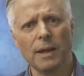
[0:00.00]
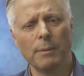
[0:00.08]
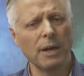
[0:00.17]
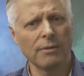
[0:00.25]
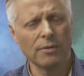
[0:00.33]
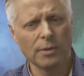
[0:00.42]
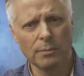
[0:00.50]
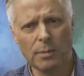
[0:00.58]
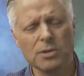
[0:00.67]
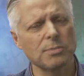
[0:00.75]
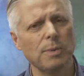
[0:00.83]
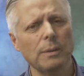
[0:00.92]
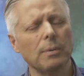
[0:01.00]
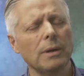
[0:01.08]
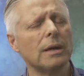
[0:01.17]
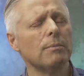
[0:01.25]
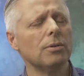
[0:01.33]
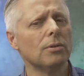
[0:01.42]
I mean, the most
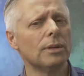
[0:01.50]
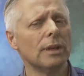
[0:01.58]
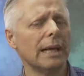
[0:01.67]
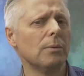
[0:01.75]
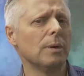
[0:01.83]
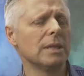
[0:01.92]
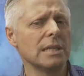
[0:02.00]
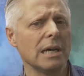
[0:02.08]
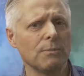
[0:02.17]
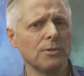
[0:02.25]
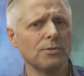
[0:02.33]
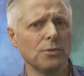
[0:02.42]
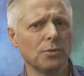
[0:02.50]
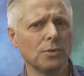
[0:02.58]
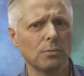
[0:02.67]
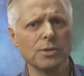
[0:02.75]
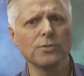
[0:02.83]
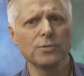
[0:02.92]
people I employed at any one time
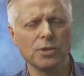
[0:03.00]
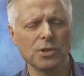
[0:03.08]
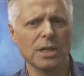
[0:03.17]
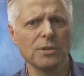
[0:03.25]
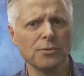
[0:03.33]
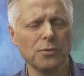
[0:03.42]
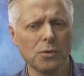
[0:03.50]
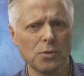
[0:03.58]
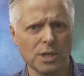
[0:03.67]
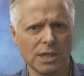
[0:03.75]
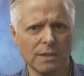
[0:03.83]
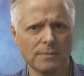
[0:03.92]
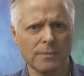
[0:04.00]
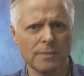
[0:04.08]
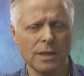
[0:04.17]
was just under 40.